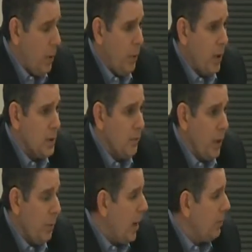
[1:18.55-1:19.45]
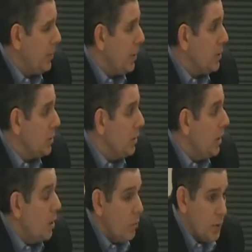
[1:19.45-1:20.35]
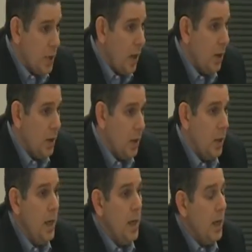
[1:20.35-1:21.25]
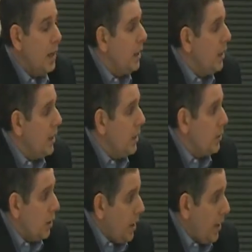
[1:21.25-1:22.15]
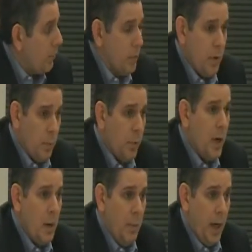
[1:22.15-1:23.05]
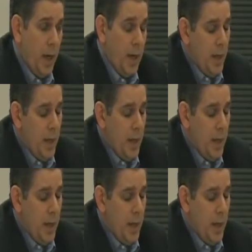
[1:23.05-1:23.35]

parts of our population were targeted and gone after and preyed upon.